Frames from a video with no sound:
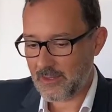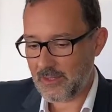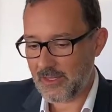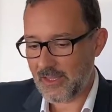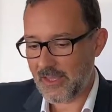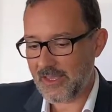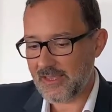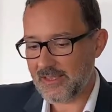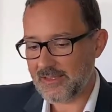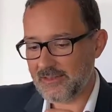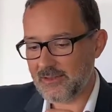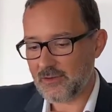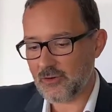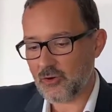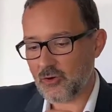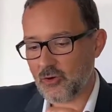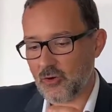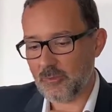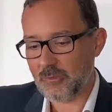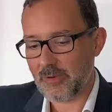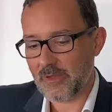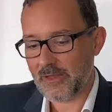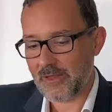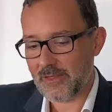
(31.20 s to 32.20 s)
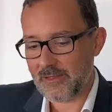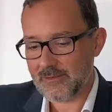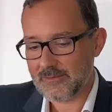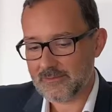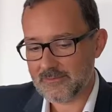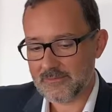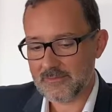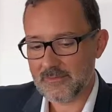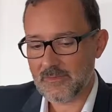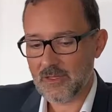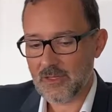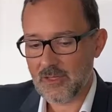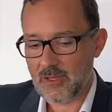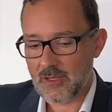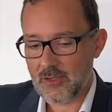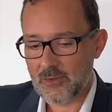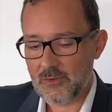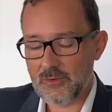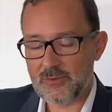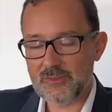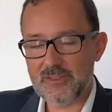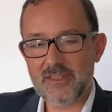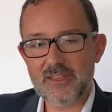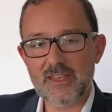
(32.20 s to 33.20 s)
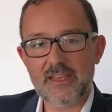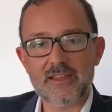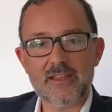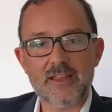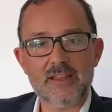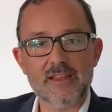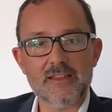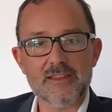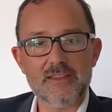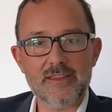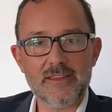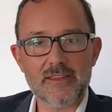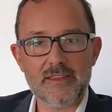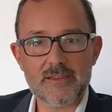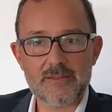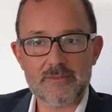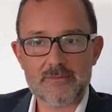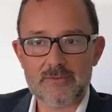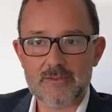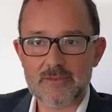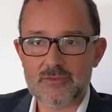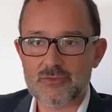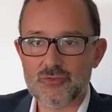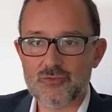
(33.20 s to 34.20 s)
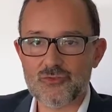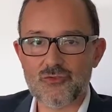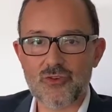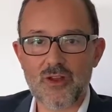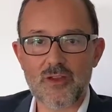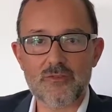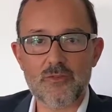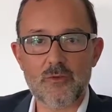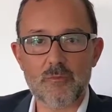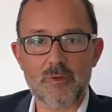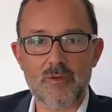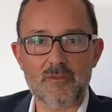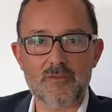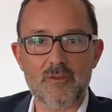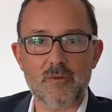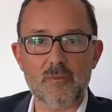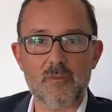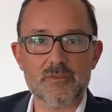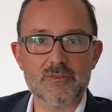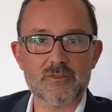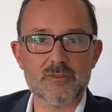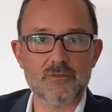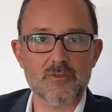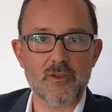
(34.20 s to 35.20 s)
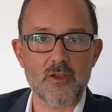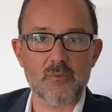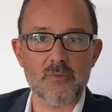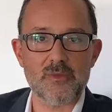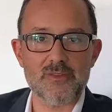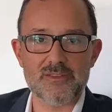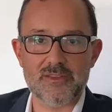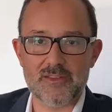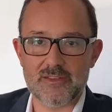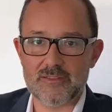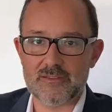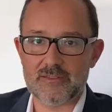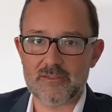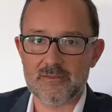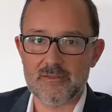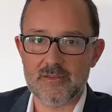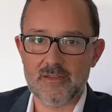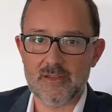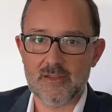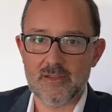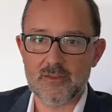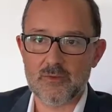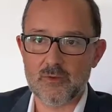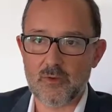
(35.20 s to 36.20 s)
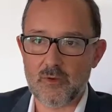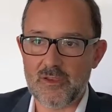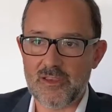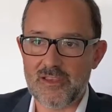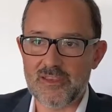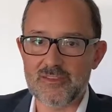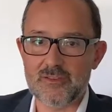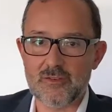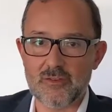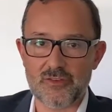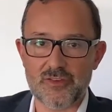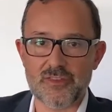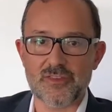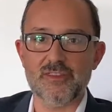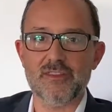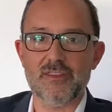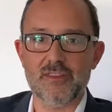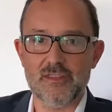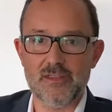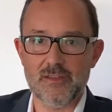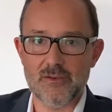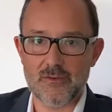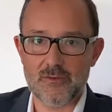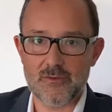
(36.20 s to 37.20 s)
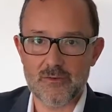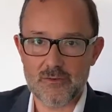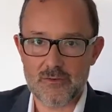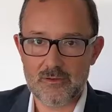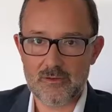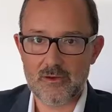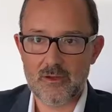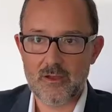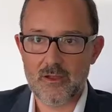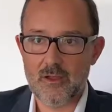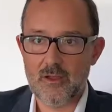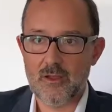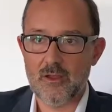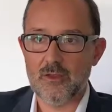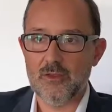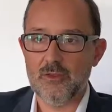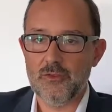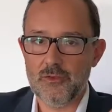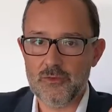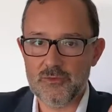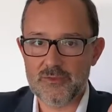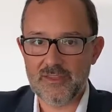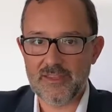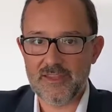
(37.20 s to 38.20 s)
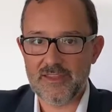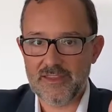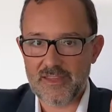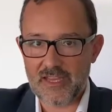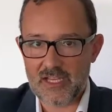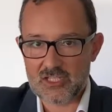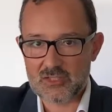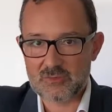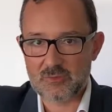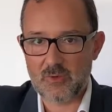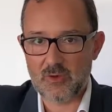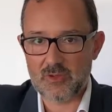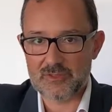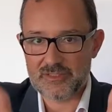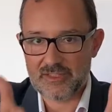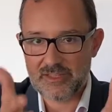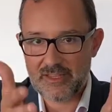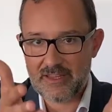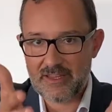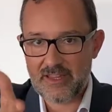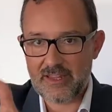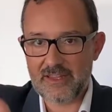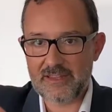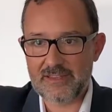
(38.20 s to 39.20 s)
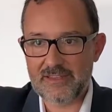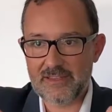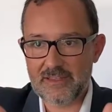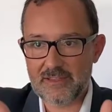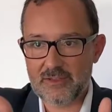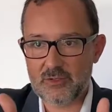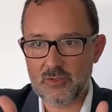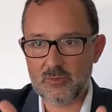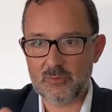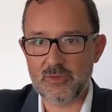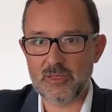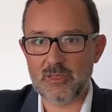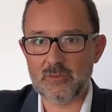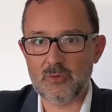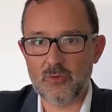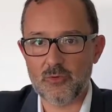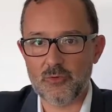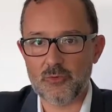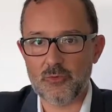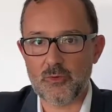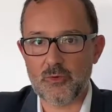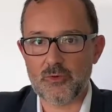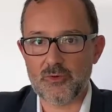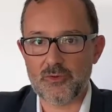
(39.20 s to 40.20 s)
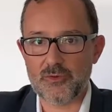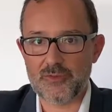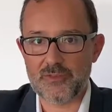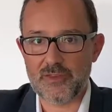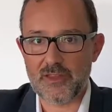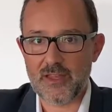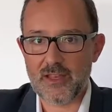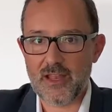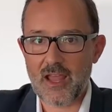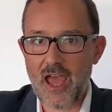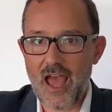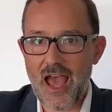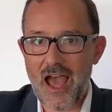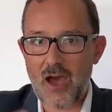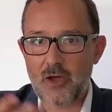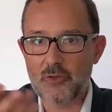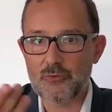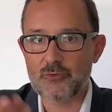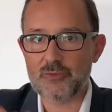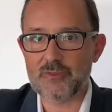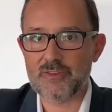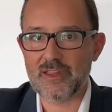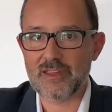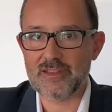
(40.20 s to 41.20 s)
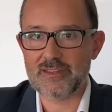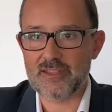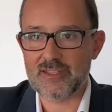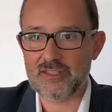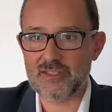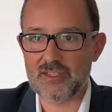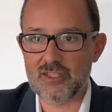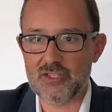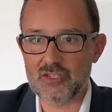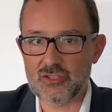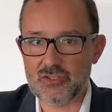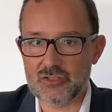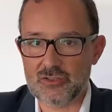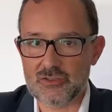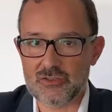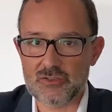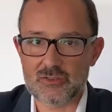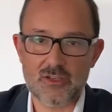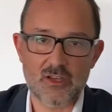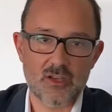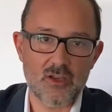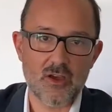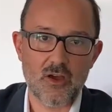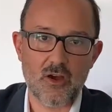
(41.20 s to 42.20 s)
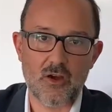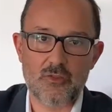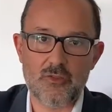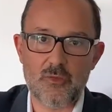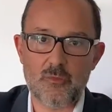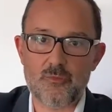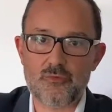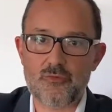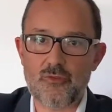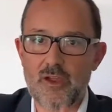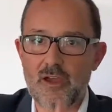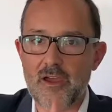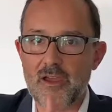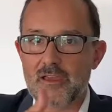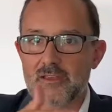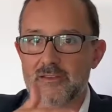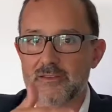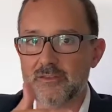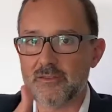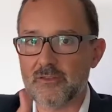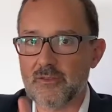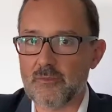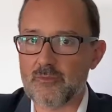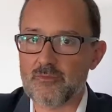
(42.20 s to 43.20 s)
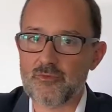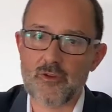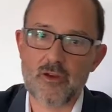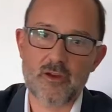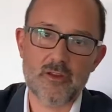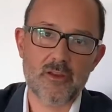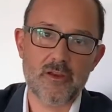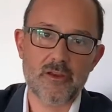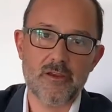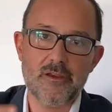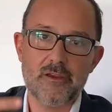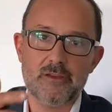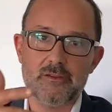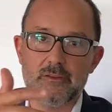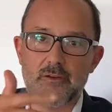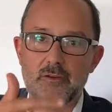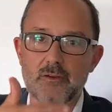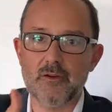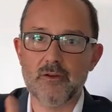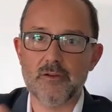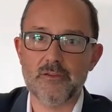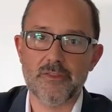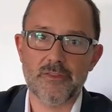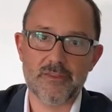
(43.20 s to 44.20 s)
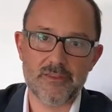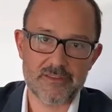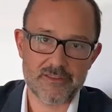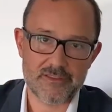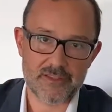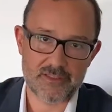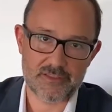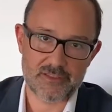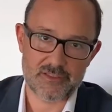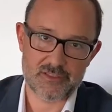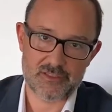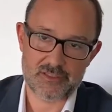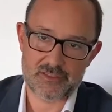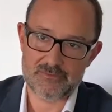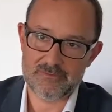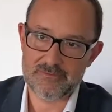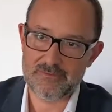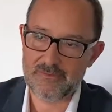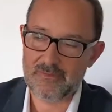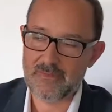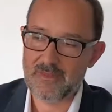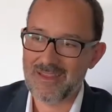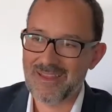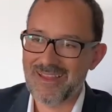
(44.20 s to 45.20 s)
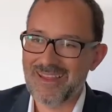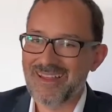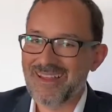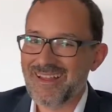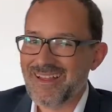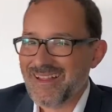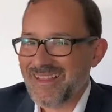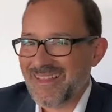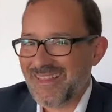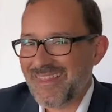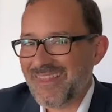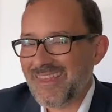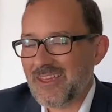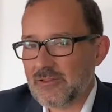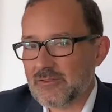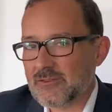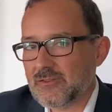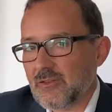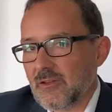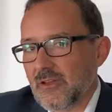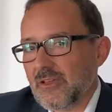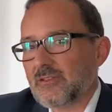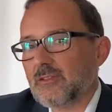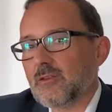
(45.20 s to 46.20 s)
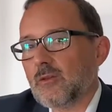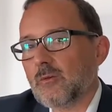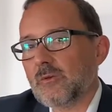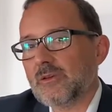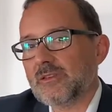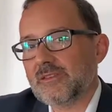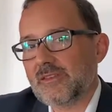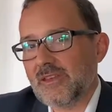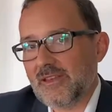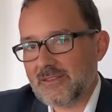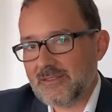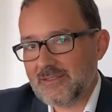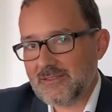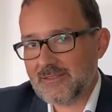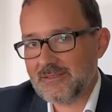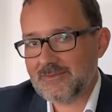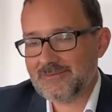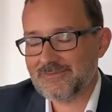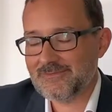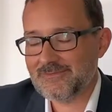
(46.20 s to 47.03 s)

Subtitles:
is your company using analytics to drive the performance of their business? So is your CEO using dashboards and analytics to be able to understand how to take decisions on the price, on the product, or on their strategy? The answer is always yes.